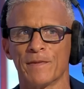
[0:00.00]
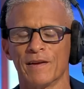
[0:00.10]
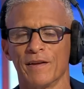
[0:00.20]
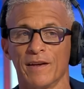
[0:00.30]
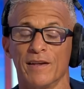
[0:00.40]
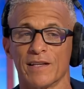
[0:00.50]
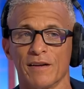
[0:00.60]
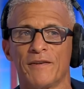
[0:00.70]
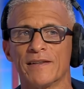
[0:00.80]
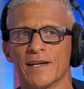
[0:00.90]
I think he's had a
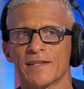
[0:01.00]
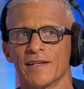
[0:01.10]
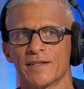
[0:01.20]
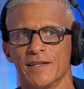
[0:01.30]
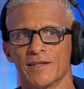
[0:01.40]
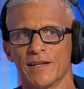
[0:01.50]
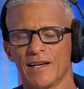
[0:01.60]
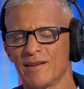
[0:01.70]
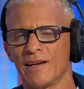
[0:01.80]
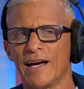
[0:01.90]
fantastic season,
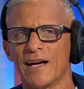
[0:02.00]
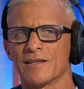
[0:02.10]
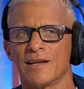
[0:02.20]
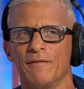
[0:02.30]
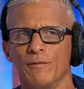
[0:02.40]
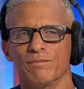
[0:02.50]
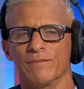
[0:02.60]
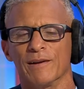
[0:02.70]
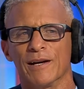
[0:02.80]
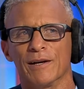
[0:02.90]
uh, as have
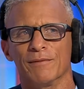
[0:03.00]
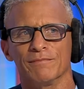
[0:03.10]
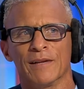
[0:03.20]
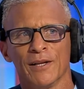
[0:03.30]
um,